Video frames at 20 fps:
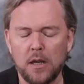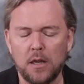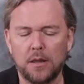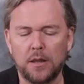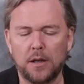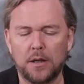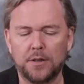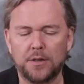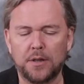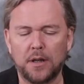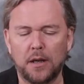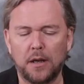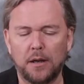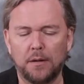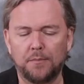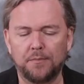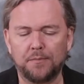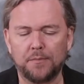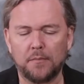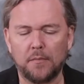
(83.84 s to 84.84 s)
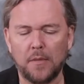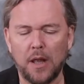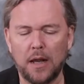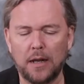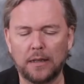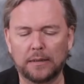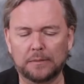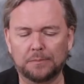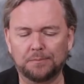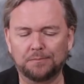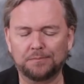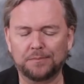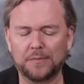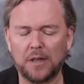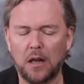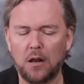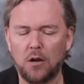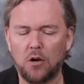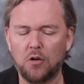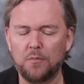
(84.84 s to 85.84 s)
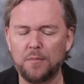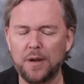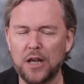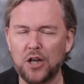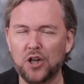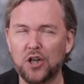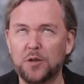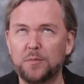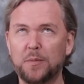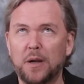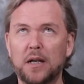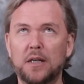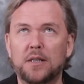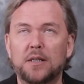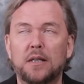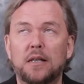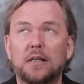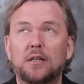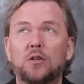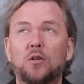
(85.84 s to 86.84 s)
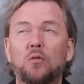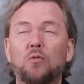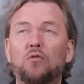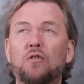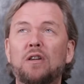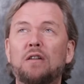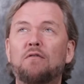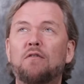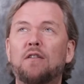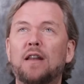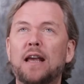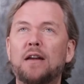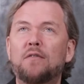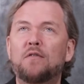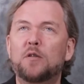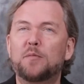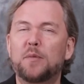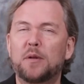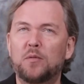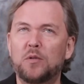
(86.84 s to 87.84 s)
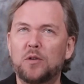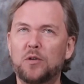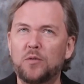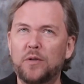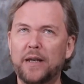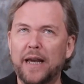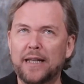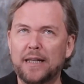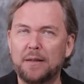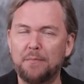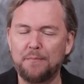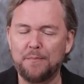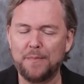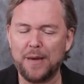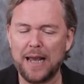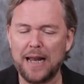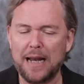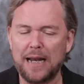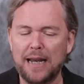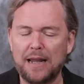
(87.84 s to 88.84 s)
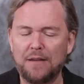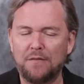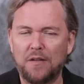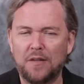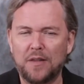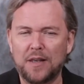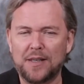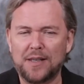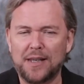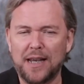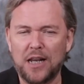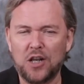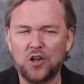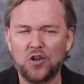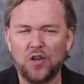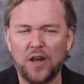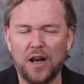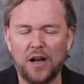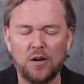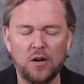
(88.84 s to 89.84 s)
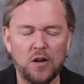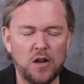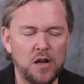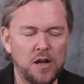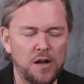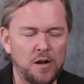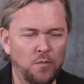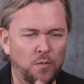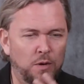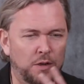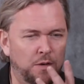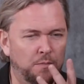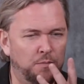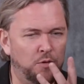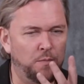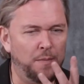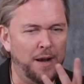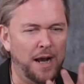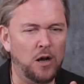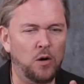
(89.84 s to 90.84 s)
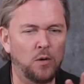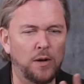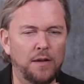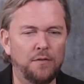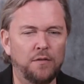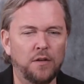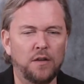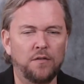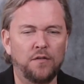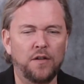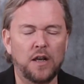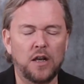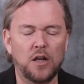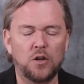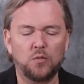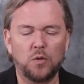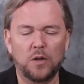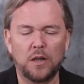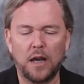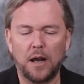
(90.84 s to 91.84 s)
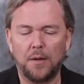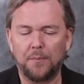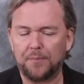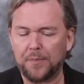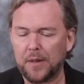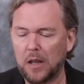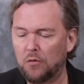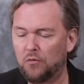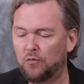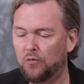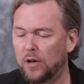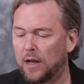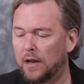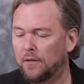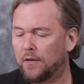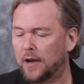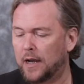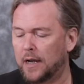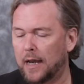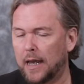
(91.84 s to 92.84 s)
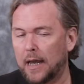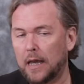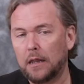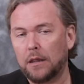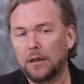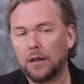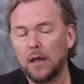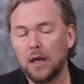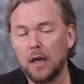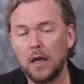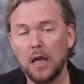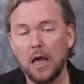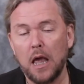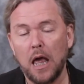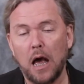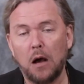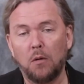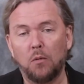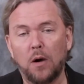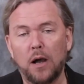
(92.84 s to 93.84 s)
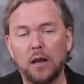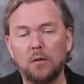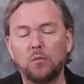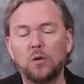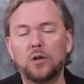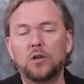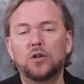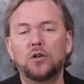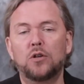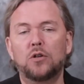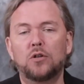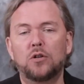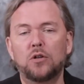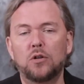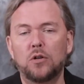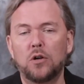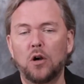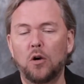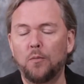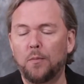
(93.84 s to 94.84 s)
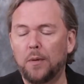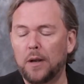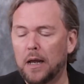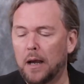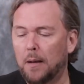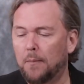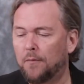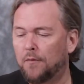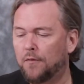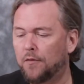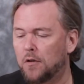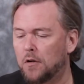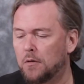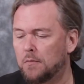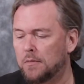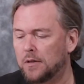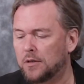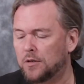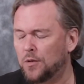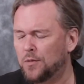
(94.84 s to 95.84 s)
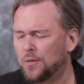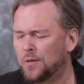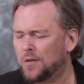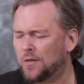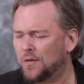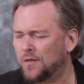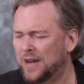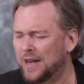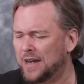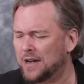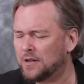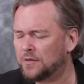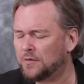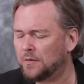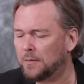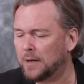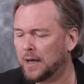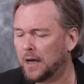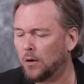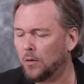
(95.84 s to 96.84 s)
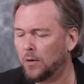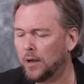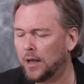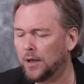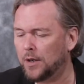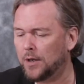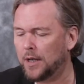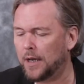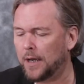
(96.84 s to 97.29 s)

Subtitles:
There's herbaceous spiciness, no green flavours, but we do get the bay leaf and the sage there, with some tobacco leaf on the finish, with a really fine length. A wine which should open up from 2 to 3 years from now, and